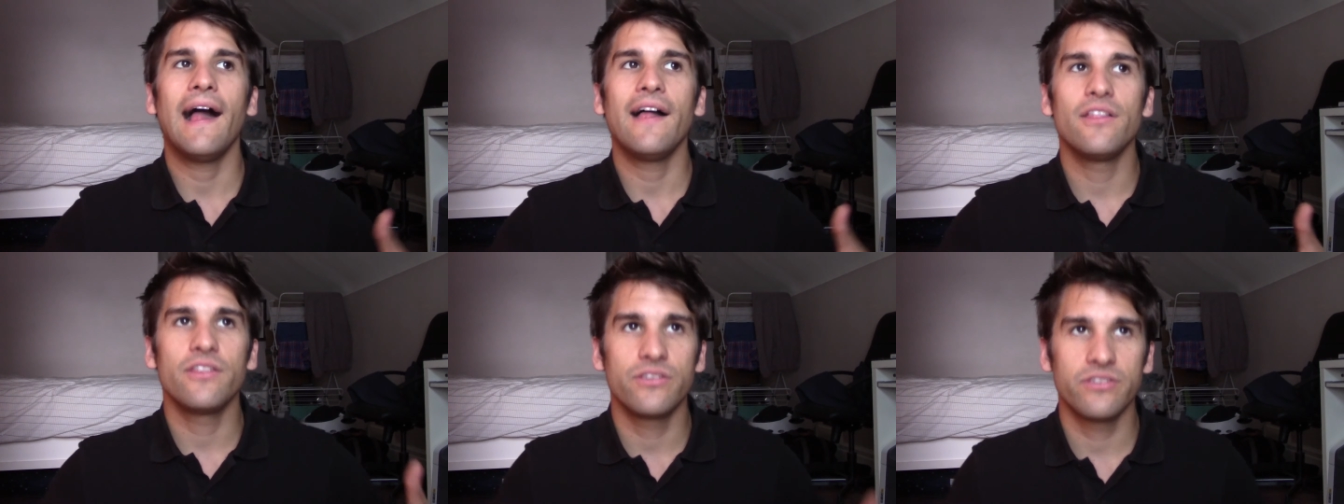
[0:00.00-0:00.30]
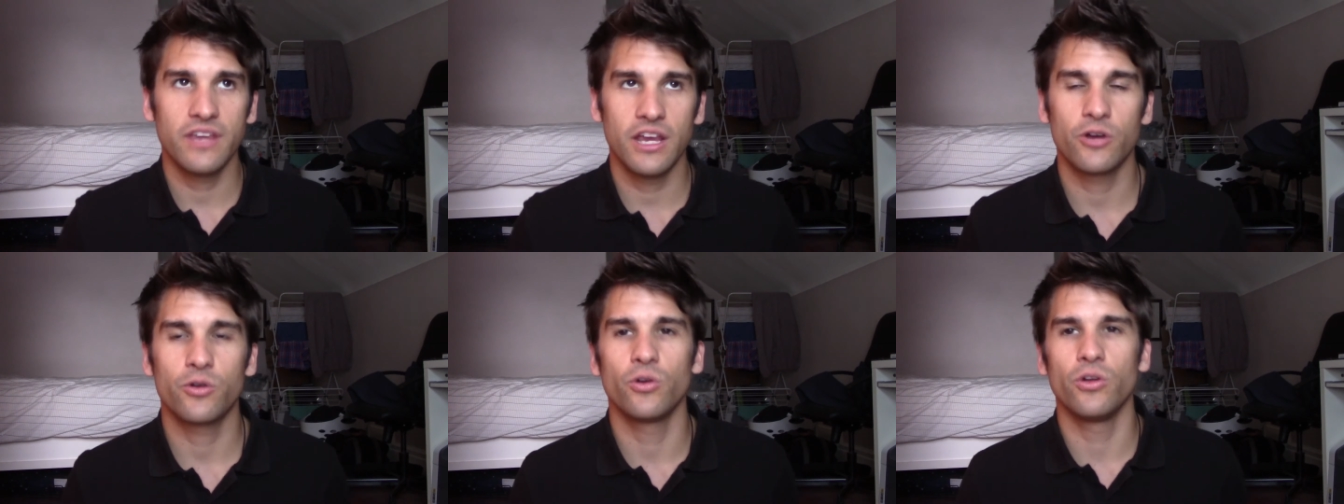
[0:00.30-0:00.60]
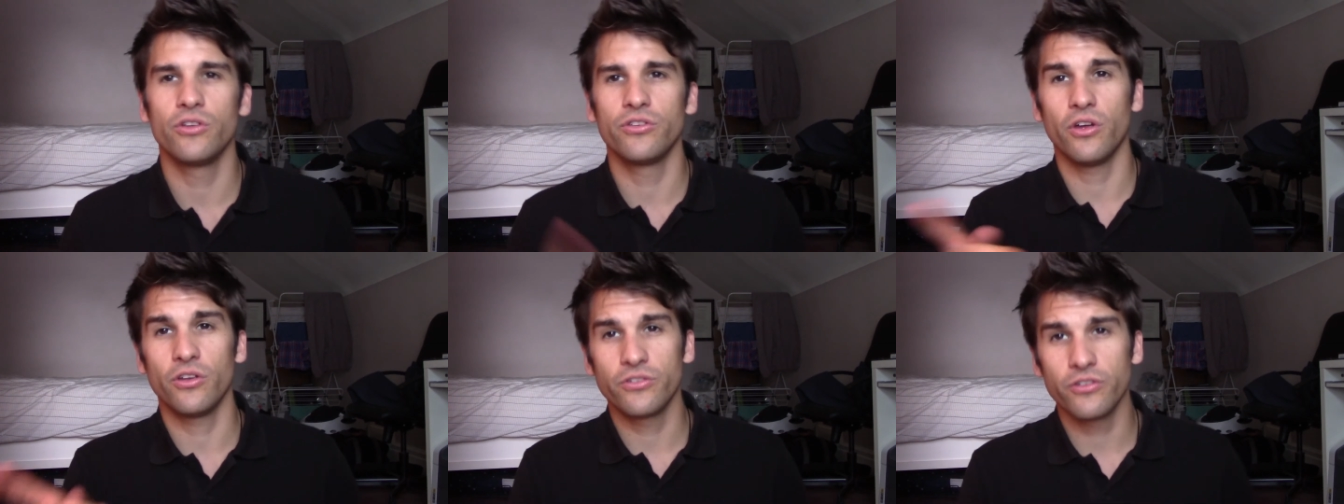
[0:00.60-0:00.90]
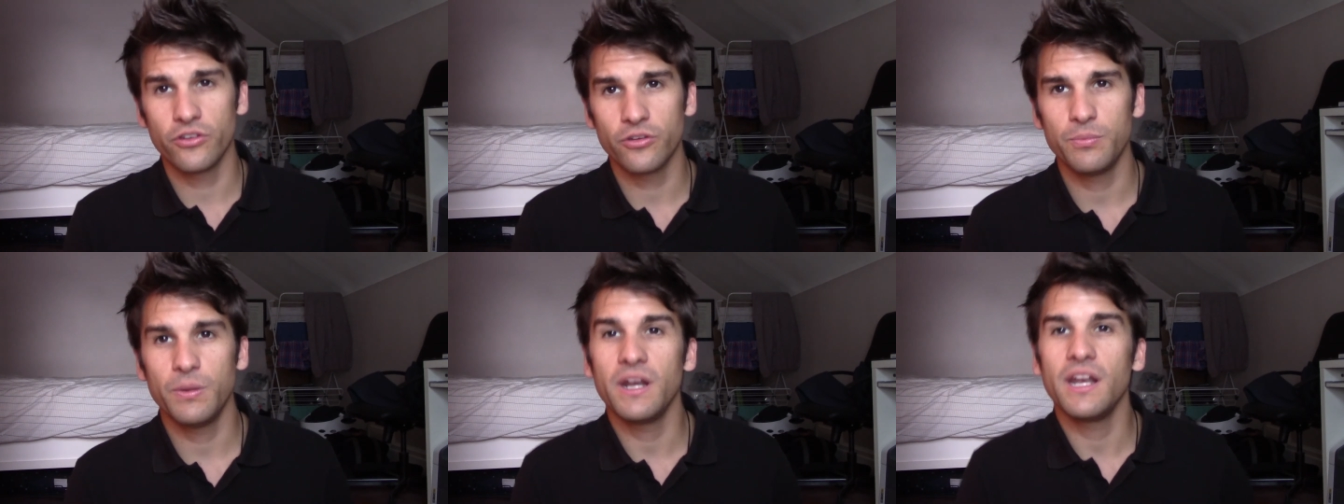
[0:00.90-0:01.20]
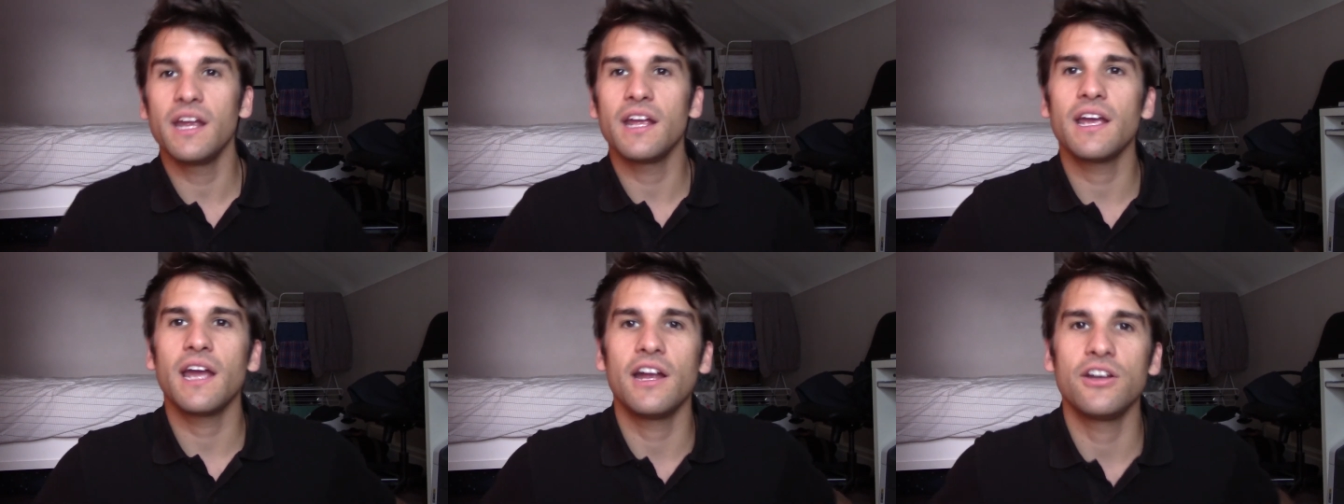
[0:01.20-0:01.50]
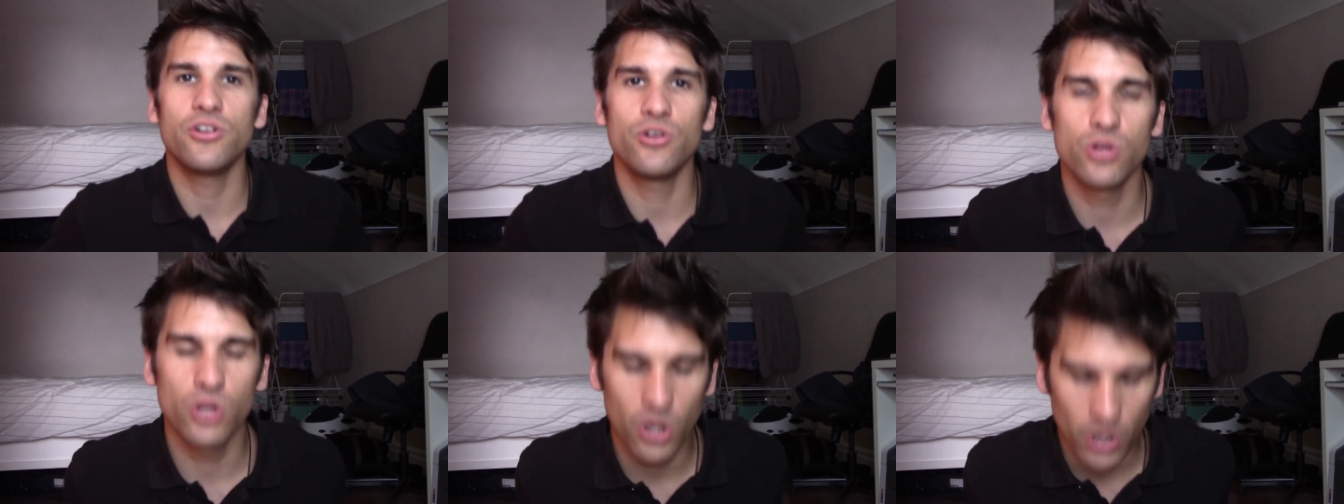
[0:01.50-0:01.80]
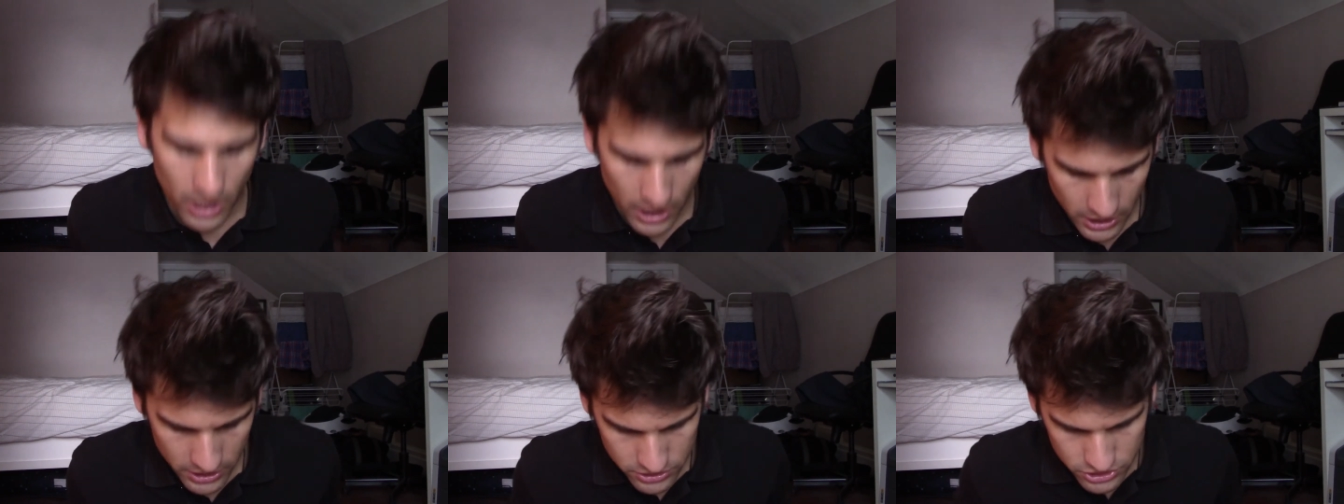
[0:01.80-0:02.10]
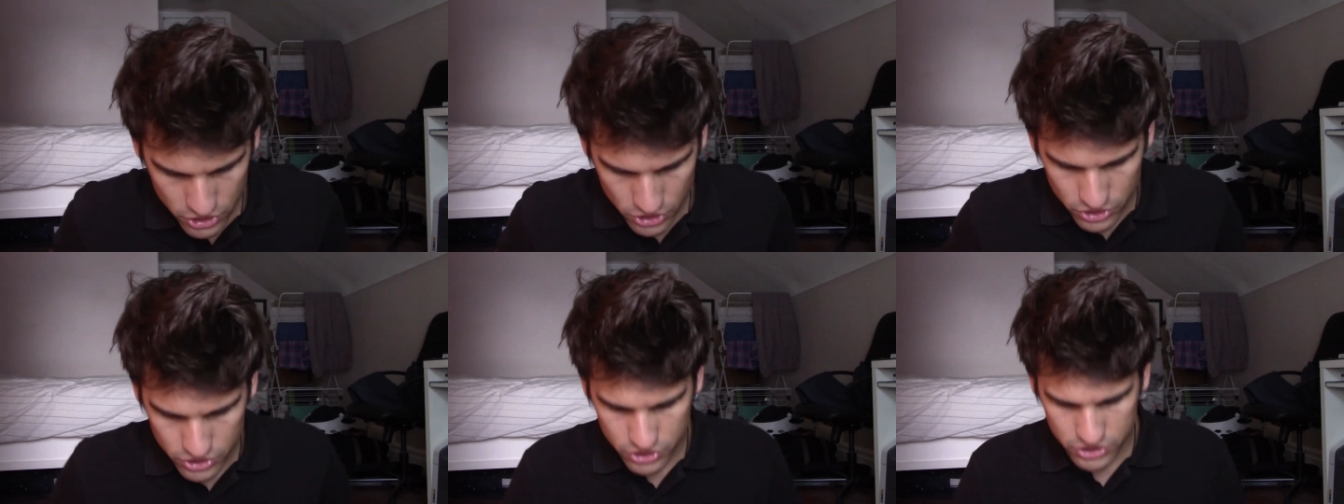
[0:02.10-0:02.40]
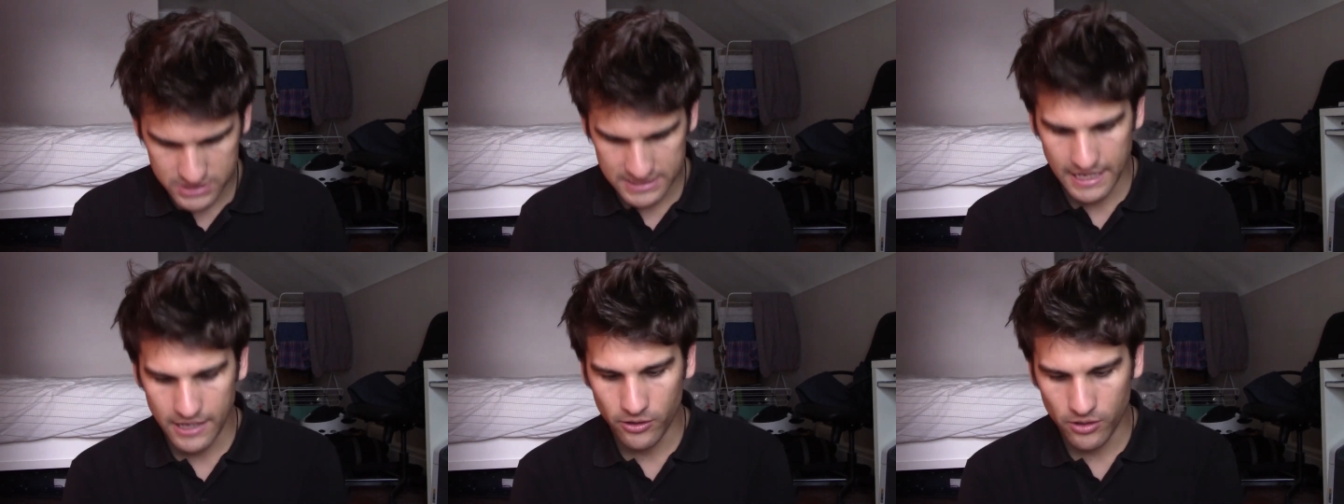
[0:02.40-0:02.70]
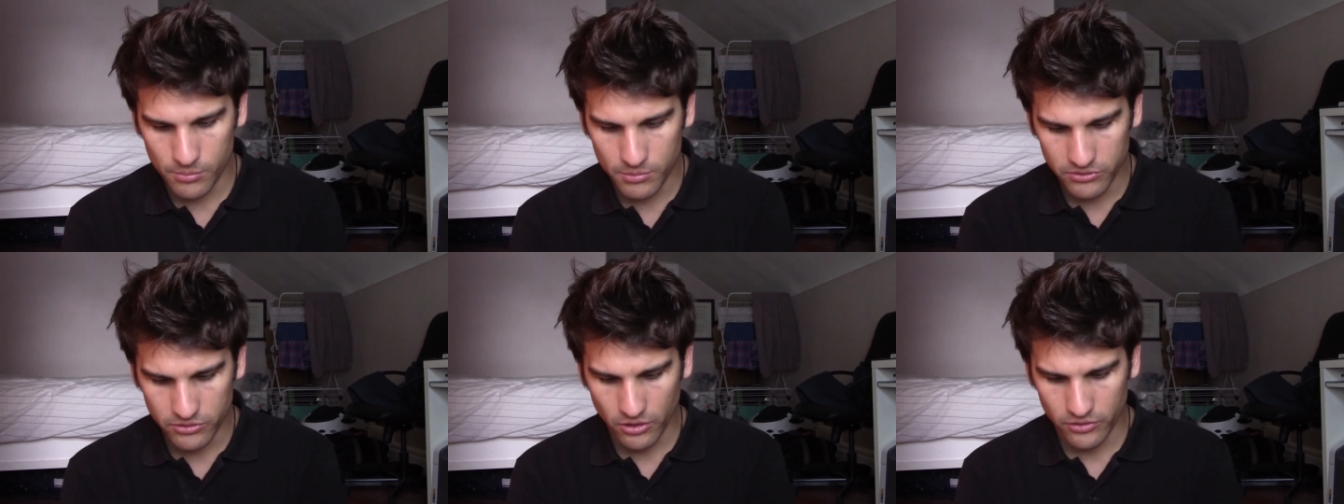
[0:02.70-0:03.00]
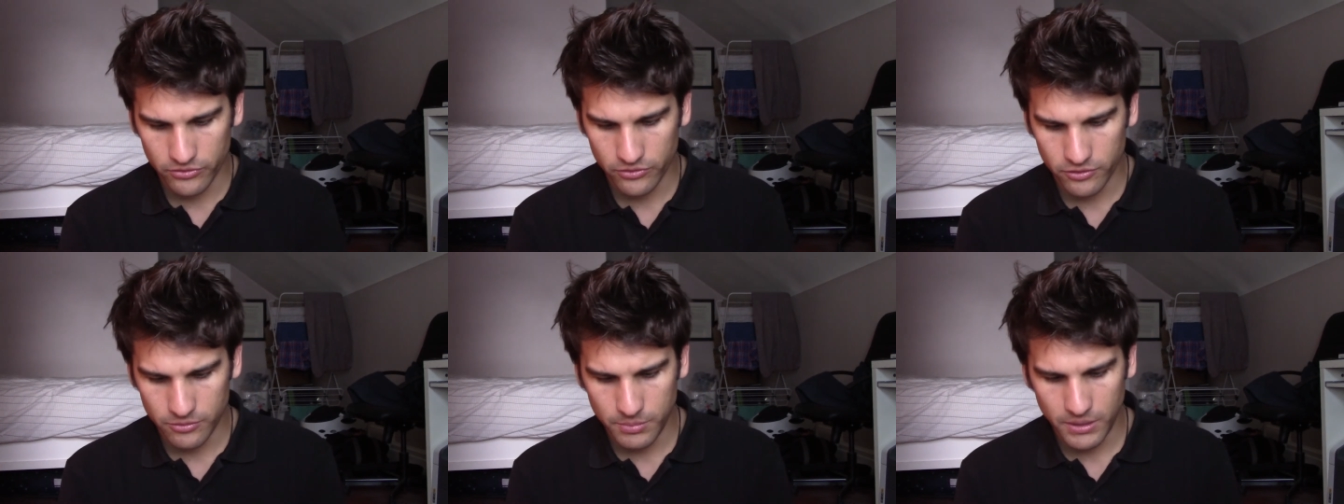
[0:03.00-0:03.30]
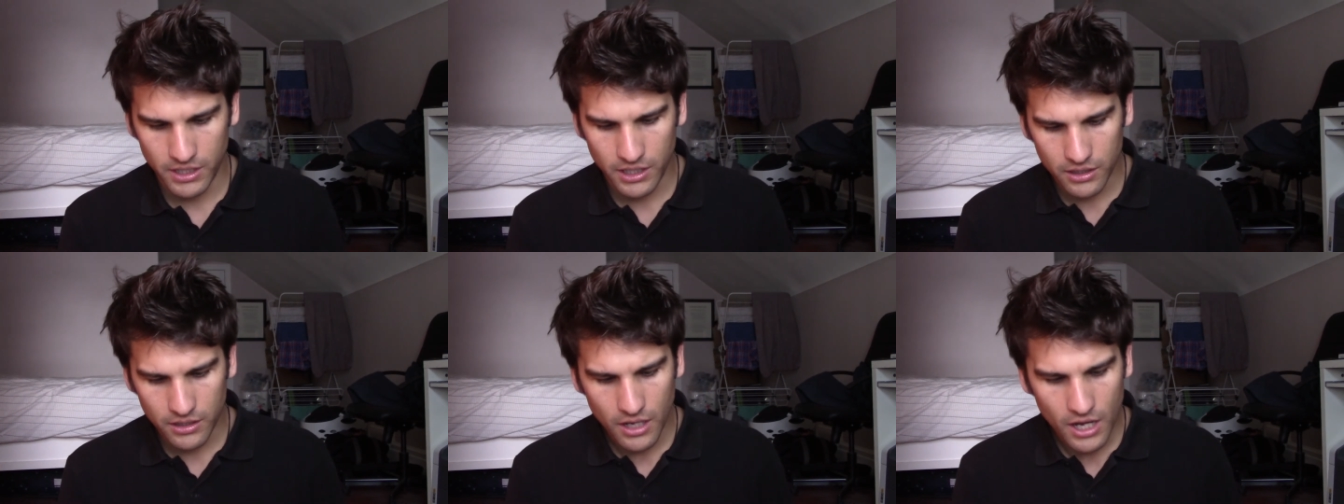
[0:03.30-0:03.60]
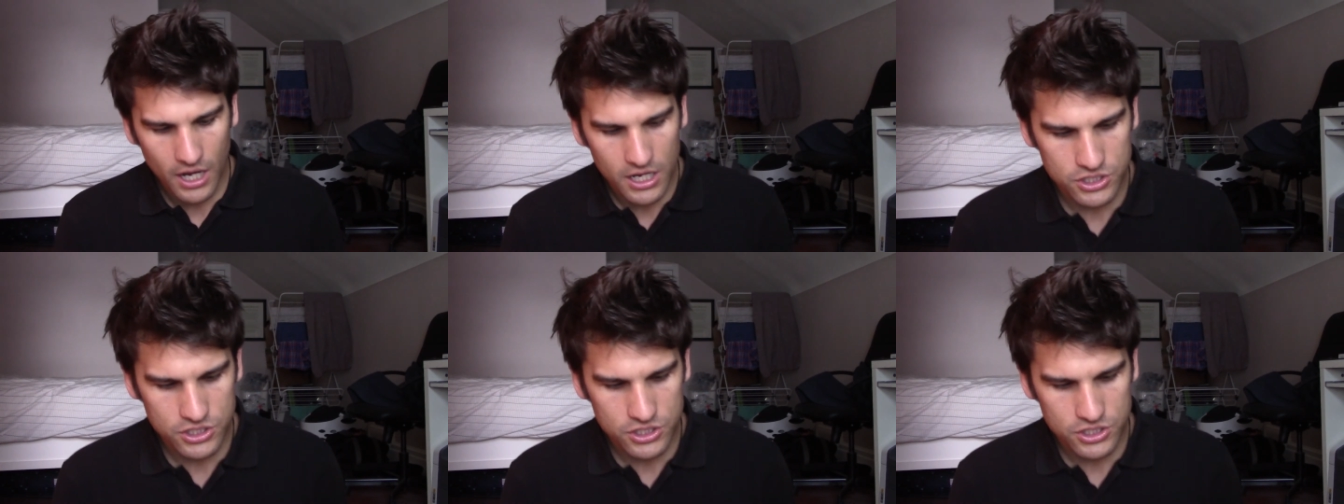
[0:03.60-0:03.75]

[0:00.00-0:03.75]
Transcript: sacral is also spinning, and your sacrum is also spinning.